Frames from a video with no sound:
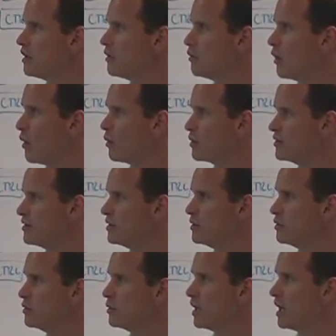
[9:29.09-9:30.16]
What we'll
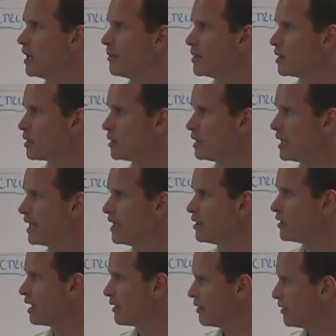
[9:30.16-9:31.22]
do a little later,
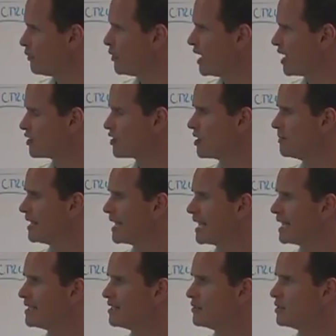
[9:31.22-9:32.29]
and I think we actually may
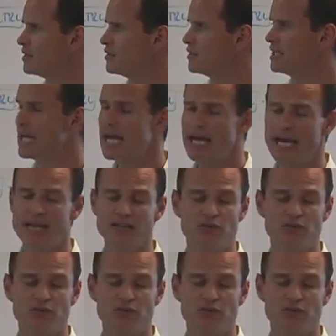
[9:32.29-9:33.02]
get to it today,